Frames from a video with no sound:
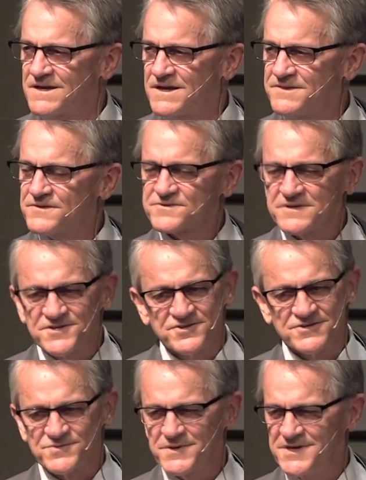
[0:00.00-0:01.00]
And those are
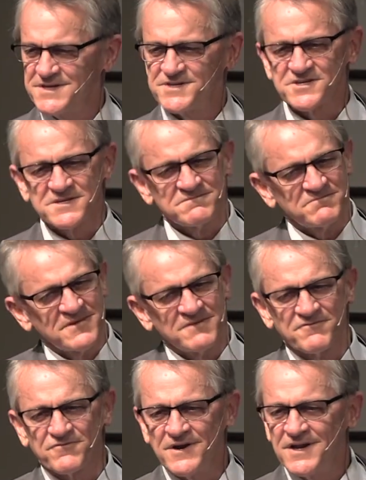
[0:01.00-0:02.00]
issues we need to just
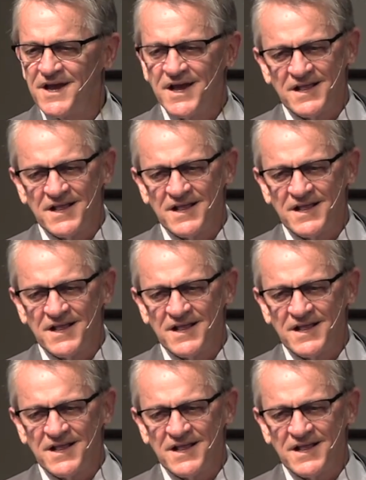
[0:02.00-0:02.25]
confront.